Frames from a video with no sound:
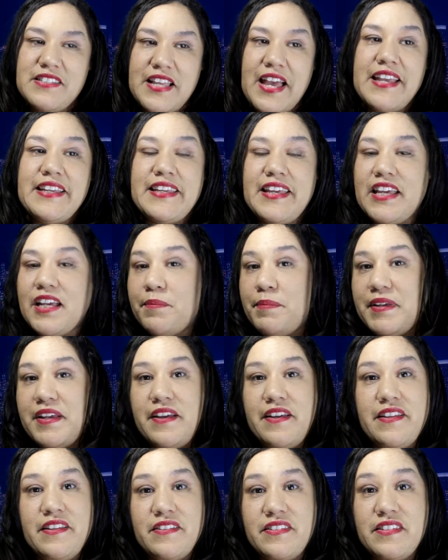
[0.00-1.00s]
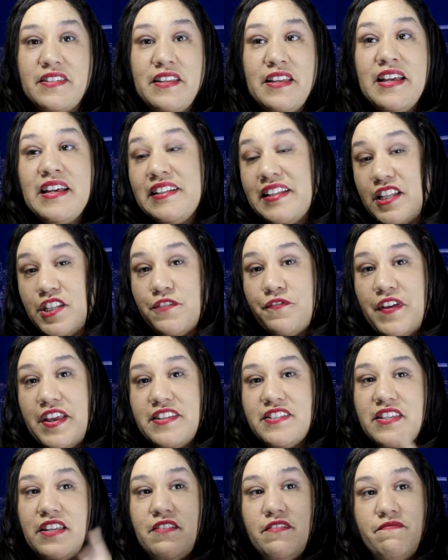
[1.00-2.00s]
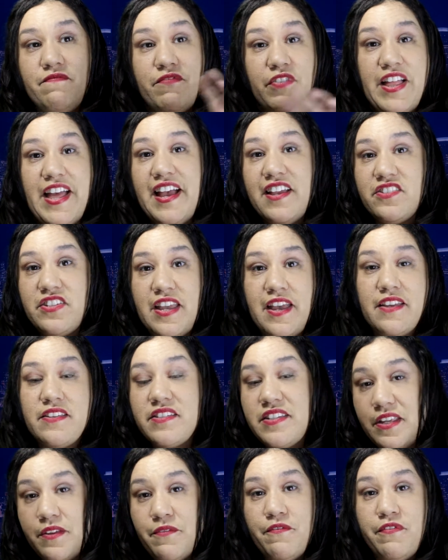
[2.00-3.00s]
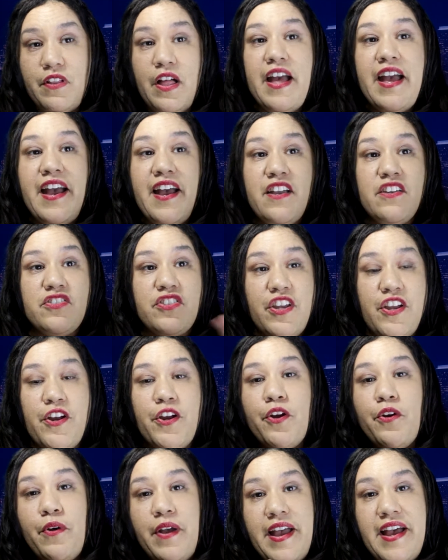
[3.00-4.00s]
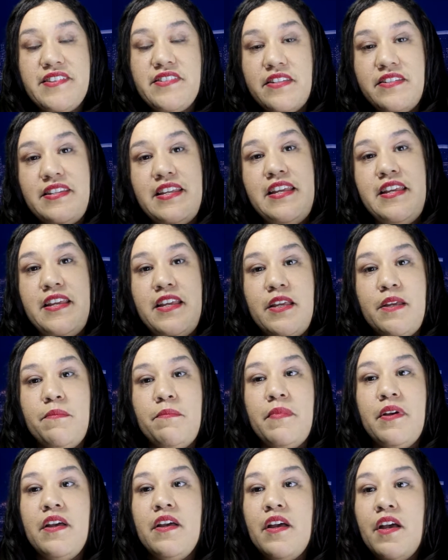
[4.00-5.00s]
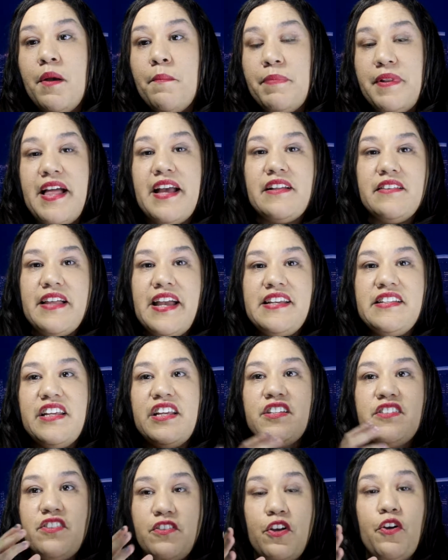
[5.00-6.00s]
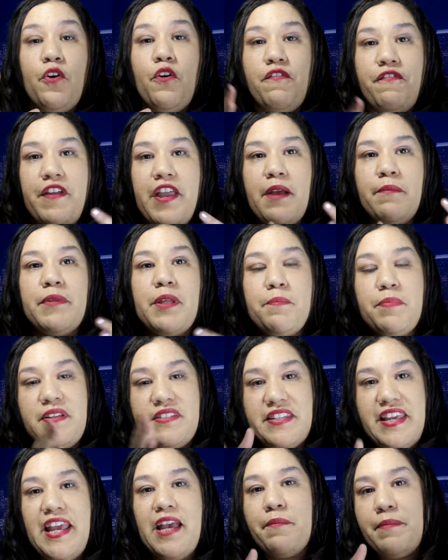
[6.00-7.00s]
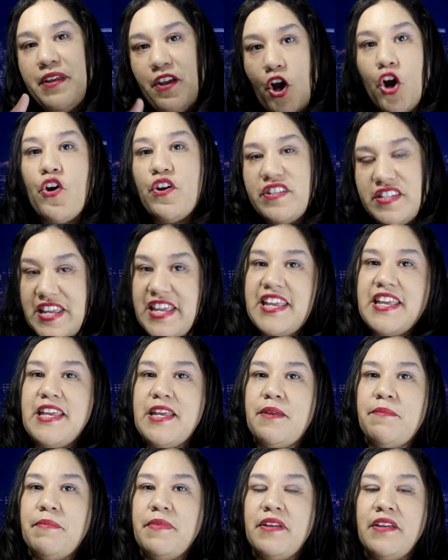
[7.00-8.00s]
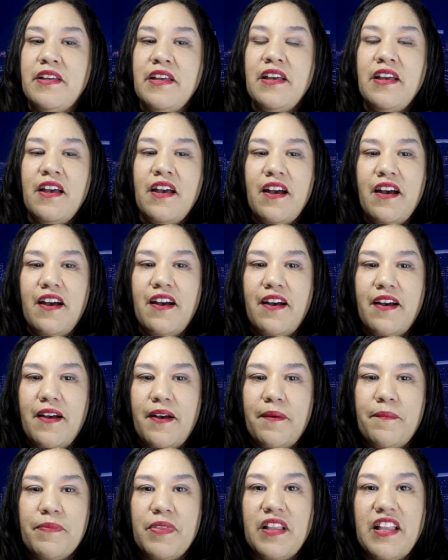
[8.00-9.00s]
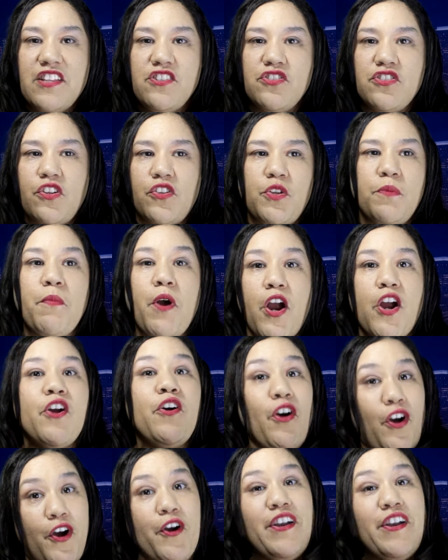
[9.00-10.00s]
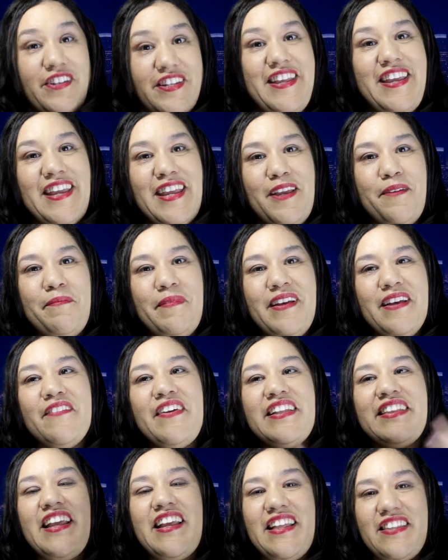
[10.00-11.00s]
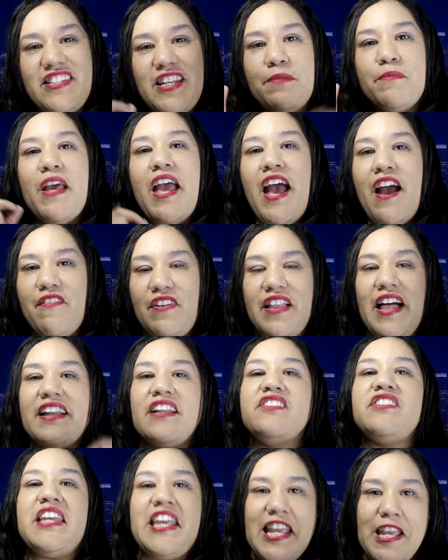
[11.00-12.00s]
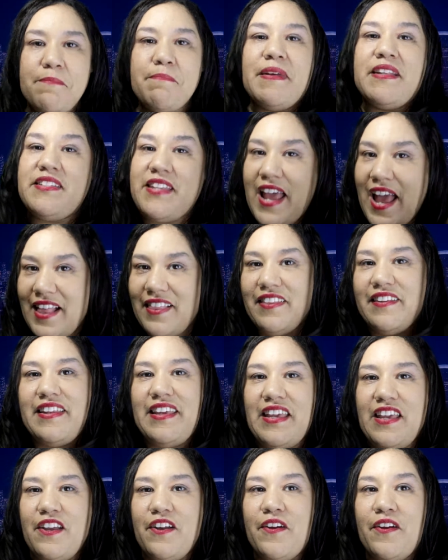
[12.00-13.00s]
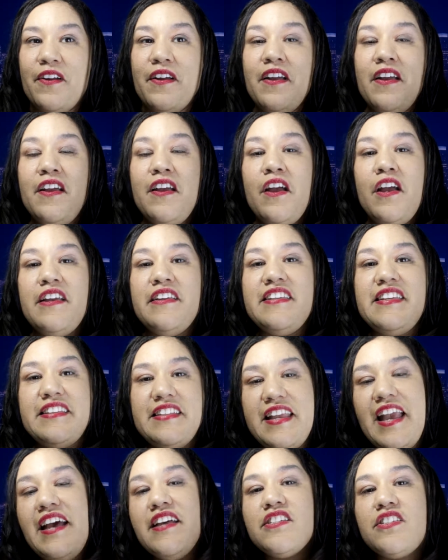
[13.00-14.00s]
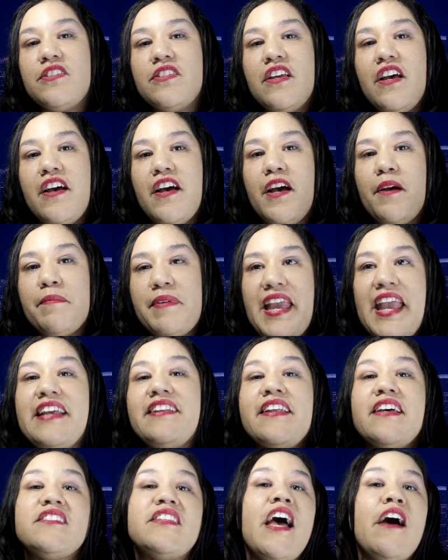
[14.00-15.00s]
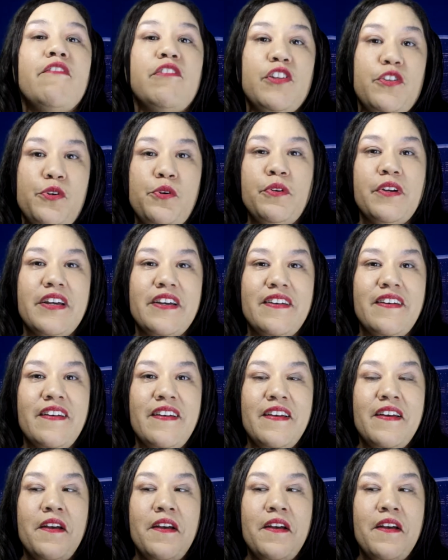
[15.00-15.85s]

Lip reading: a sidekick, because let's face it, Flash has Team Flash, Arrow has a team, Black Lightning, the whole family plus Gammy are a team, Legends of Tomorrow are a team. Like, they seem to have a lot of team mentality here. Yes, Kate does have Luke,